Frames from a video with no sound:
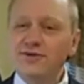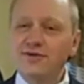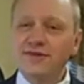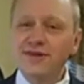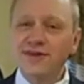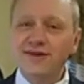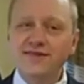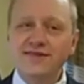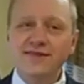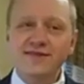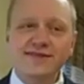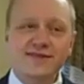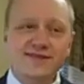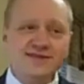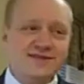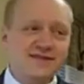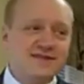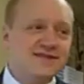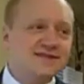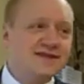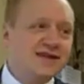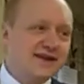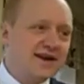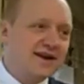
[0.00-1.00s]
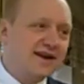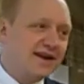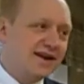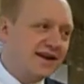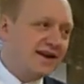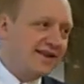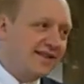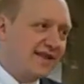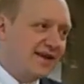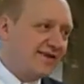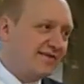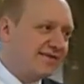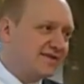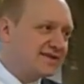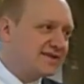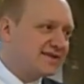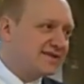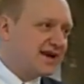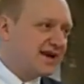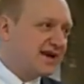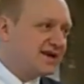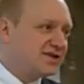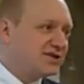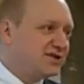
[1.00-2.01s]
think that this isn't going to need a lot of
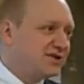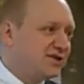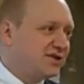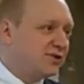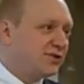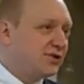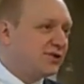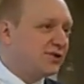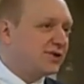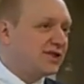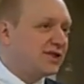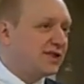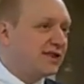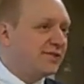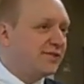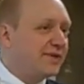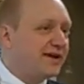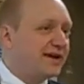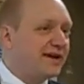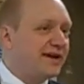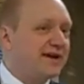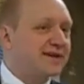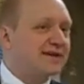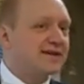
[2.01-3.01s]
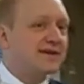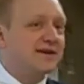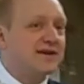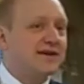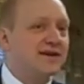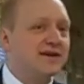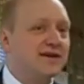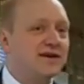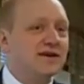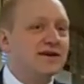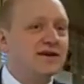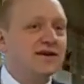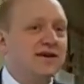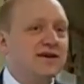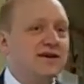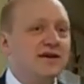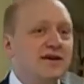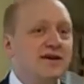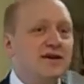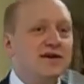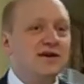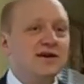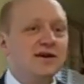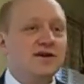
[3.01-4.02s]
discussion, you could limit it
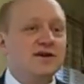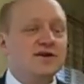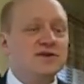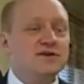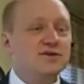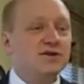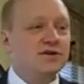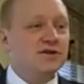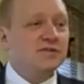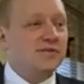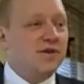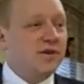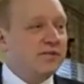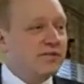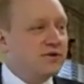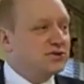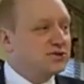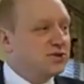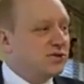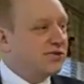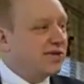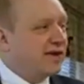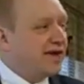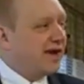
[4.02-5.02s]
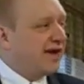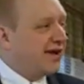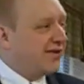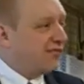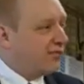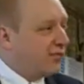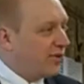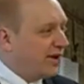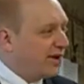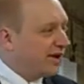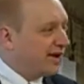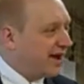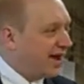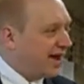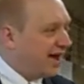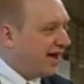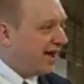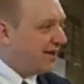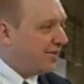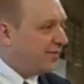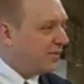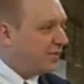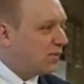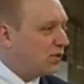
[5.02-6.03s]
so that members only have one
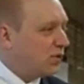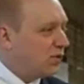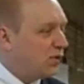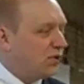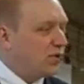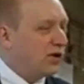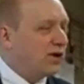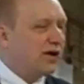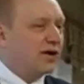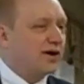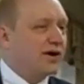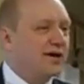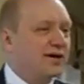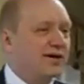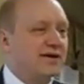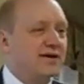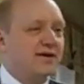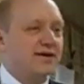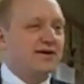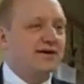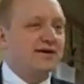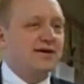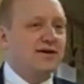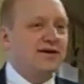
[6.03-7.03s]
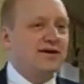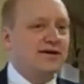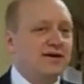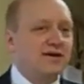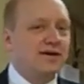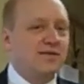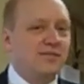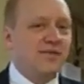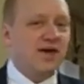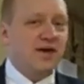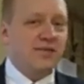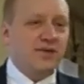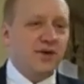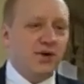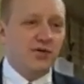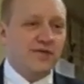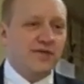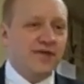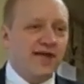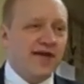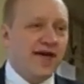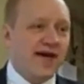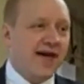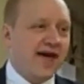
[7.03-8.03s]
time, or maybe
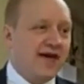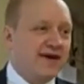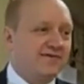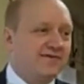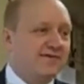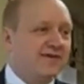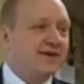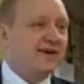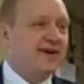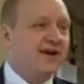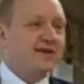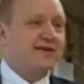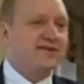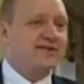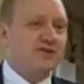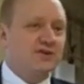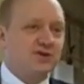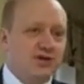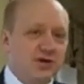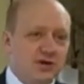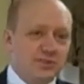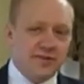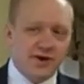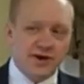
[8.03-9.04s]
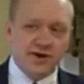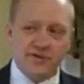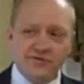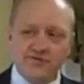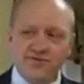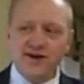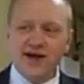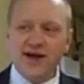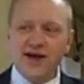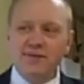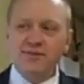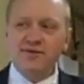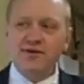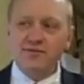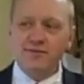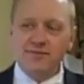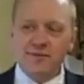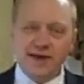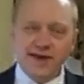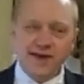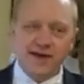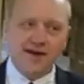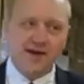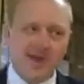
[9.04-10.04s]
only have a certain amount of time to
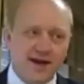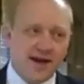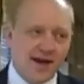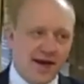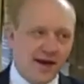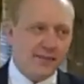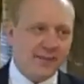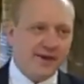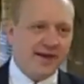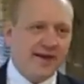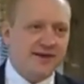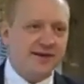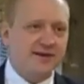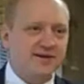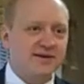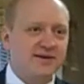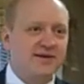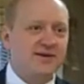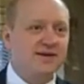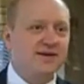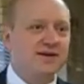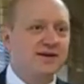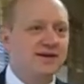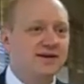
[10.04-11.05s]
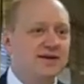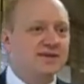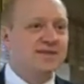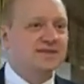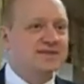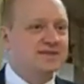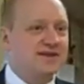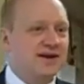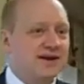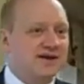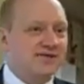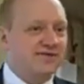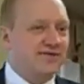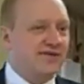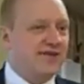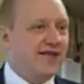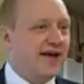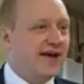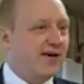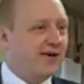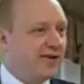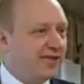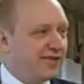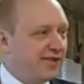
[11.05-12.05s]
make a comment instead of
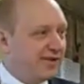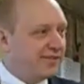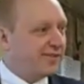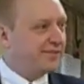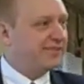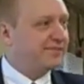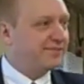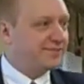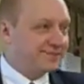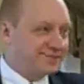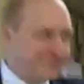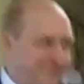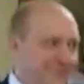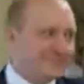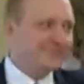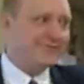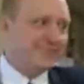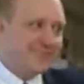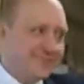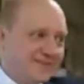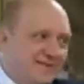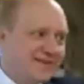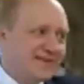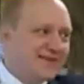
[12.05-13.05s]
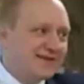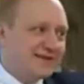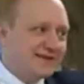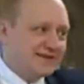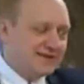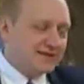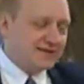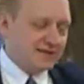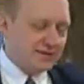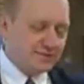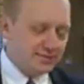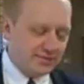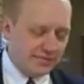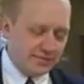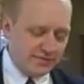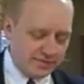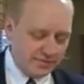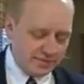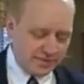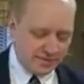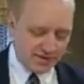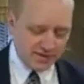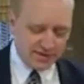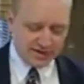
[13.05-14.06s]
allowing them to
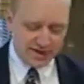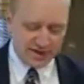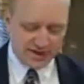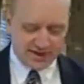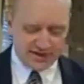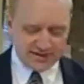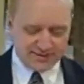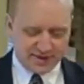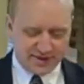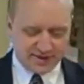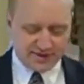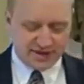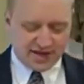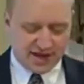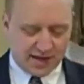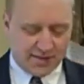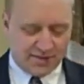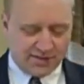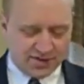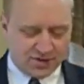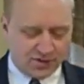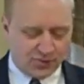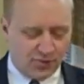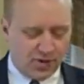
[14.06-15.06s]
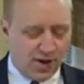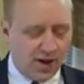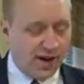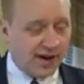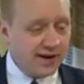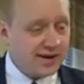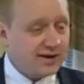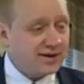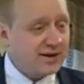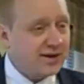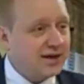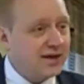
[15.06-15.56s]
take as much time as you want.